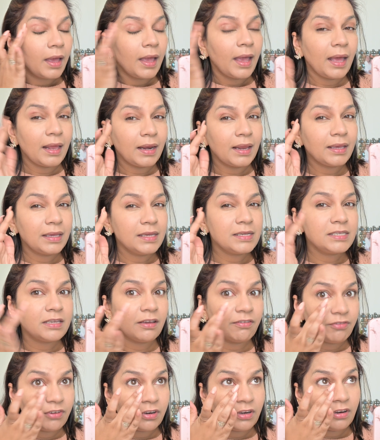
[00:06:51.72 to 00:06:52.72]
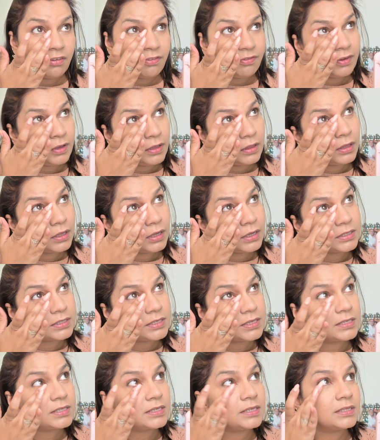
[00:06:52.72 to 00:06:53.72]
And I can definitely feel the
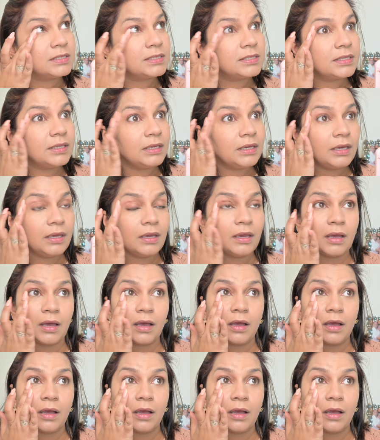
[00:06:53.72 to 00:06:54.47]
consistency